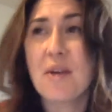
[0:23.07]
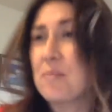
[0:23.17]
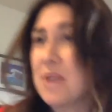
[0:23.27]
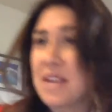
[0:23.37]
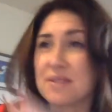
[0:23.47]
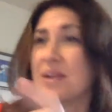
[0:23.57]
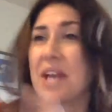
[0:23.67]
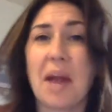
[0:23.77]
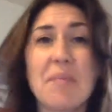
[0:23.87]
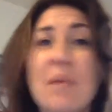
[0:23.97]
be it to a
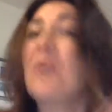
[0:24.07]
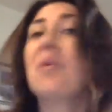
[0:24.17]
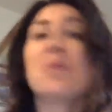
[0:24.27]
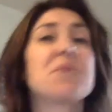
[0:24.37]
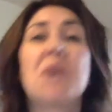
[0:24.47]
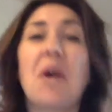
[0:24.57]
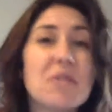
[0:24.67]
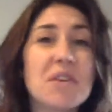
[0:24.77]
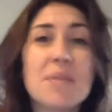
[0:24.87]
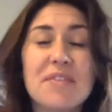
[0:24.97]
camera or to a whole
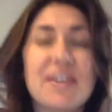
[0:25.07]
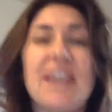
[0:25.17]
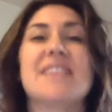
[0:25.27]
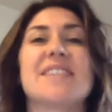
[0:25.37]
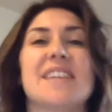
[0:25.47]
group of kids,